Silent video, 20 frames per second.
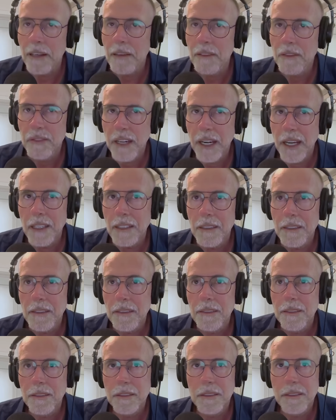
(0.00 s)
of violence
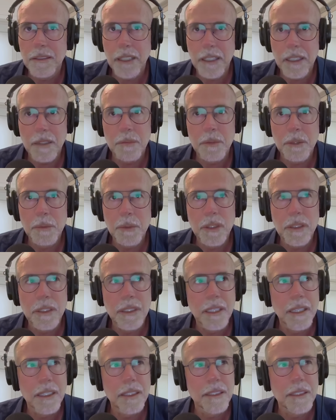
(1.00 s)
that scared me more than
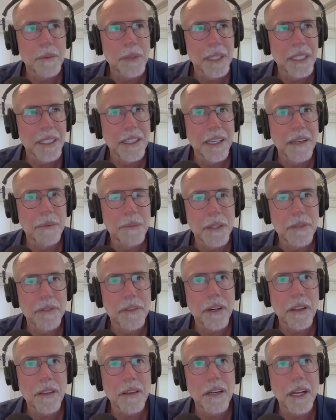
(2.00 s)
anything. My
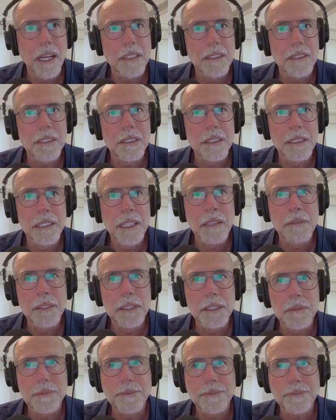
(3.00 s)
father actually
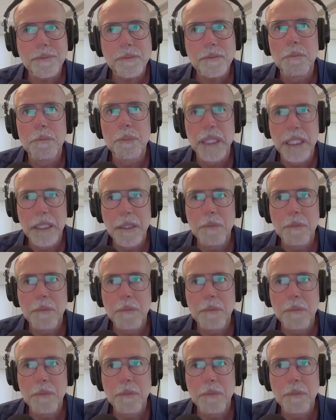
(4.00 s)
never beat